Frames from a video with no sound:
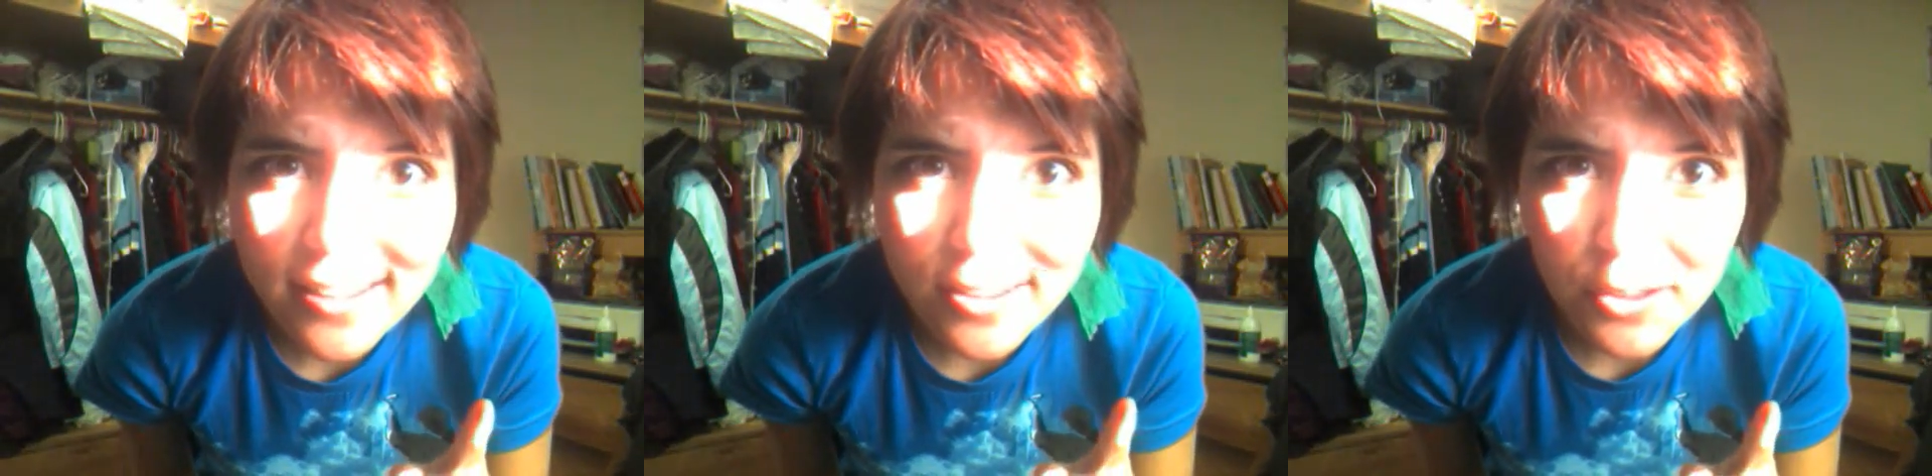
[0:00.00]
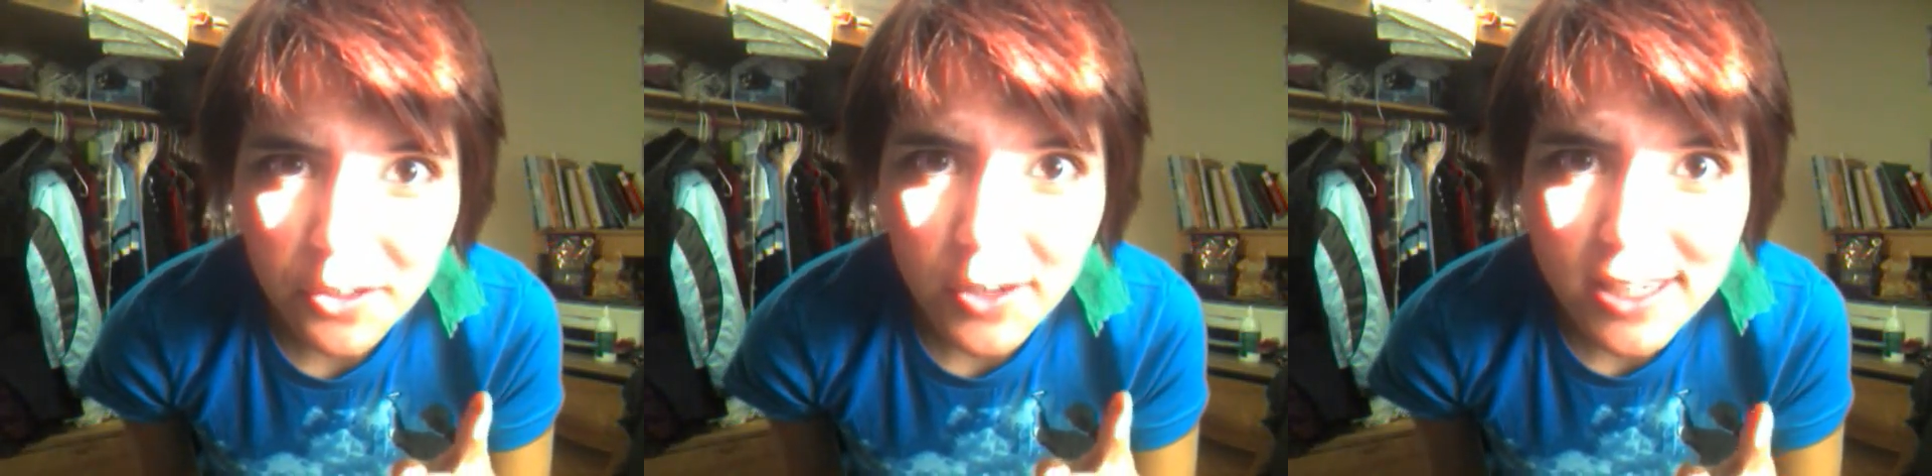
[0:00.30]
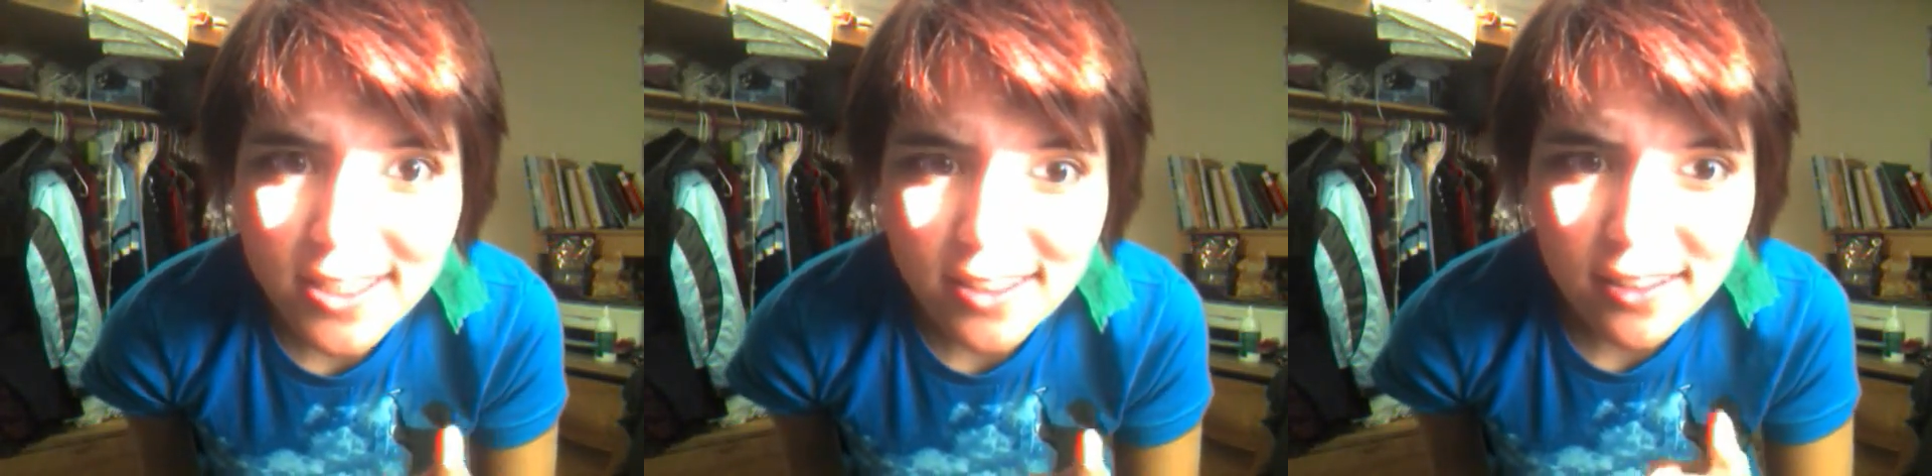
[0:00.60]
ask you your
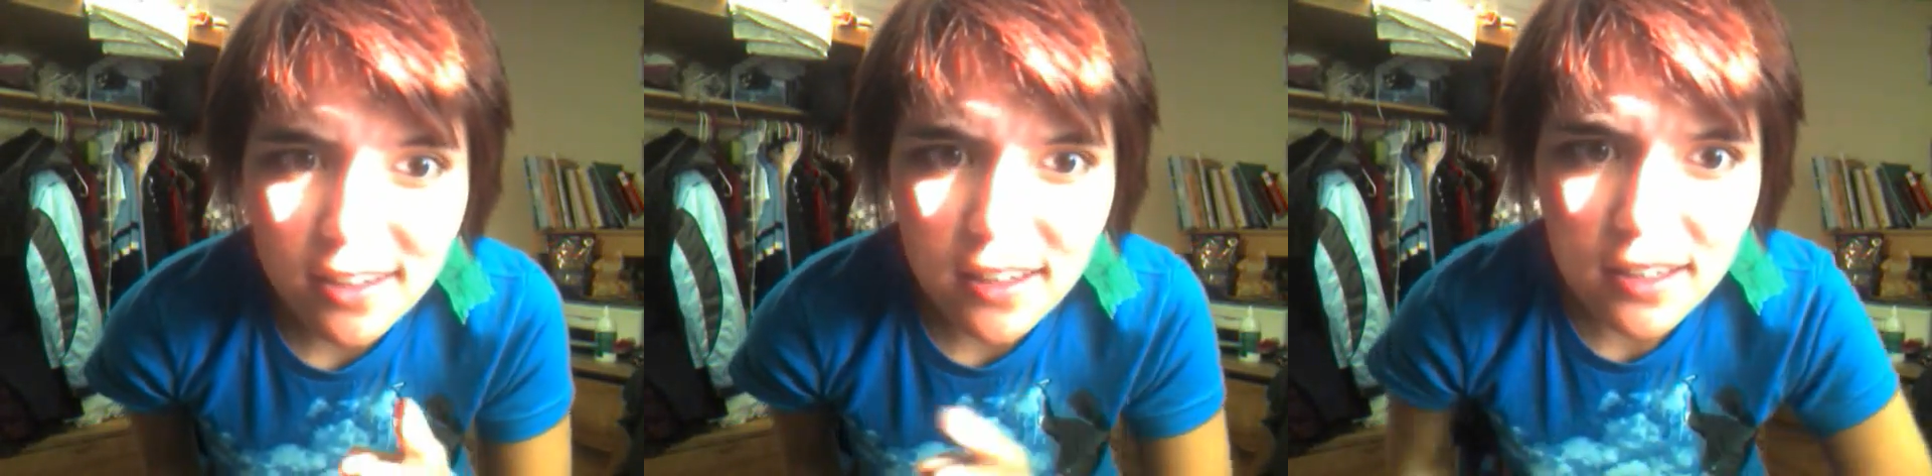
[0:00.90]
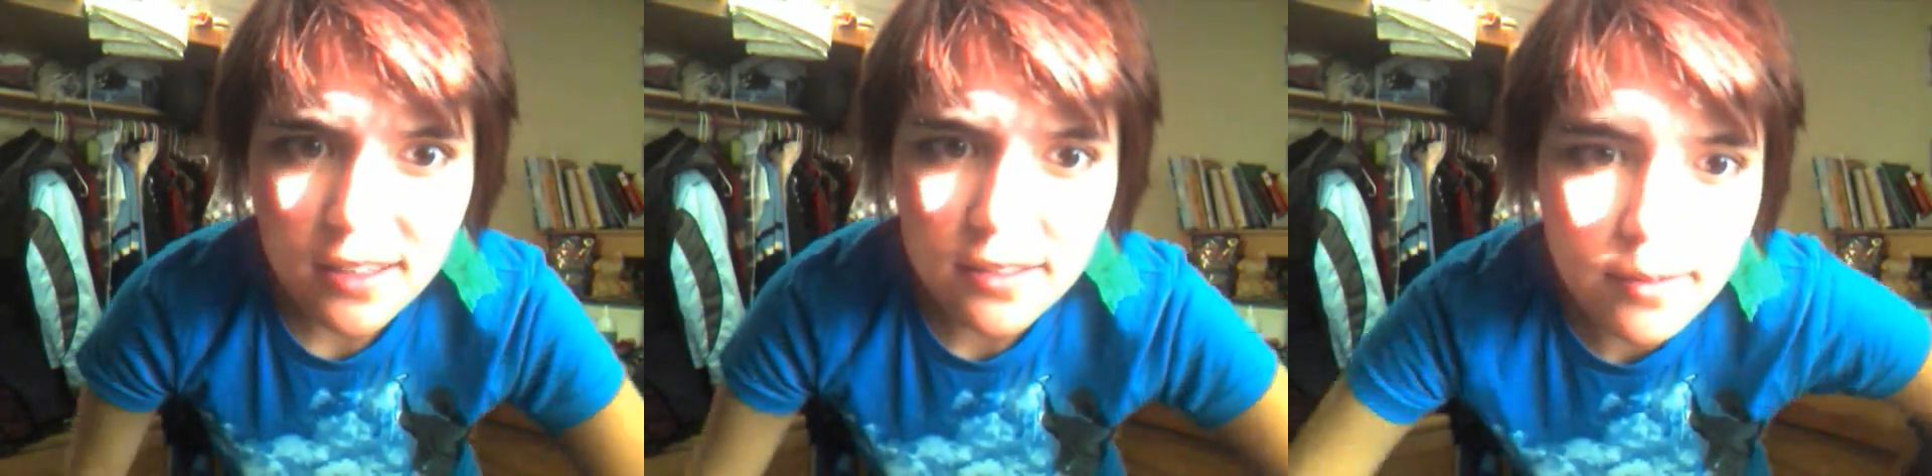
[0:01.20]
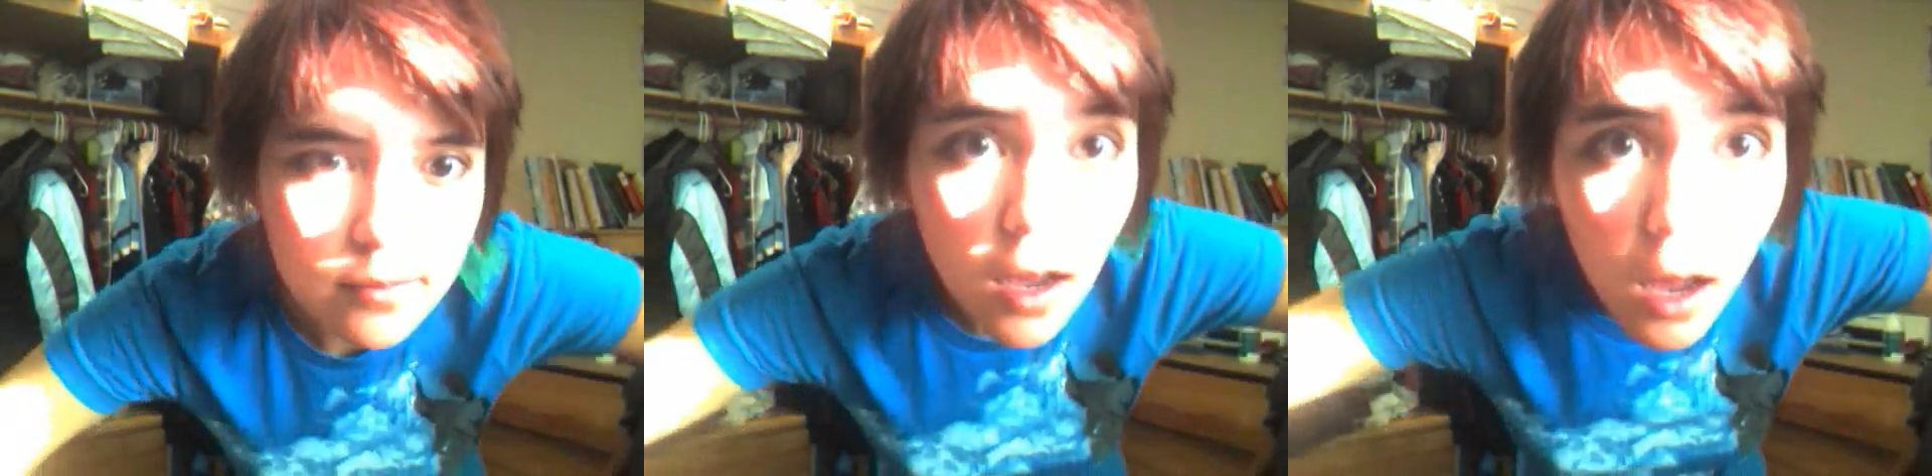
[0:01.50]
question.
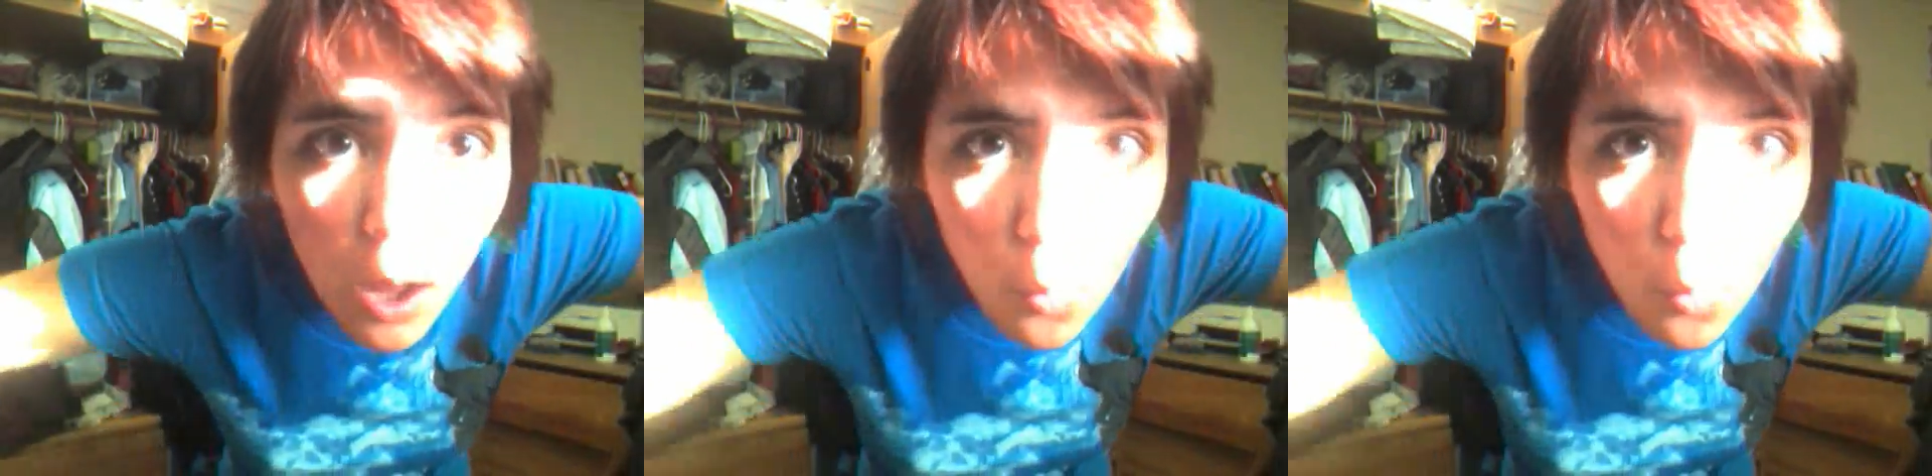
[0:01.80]
Um,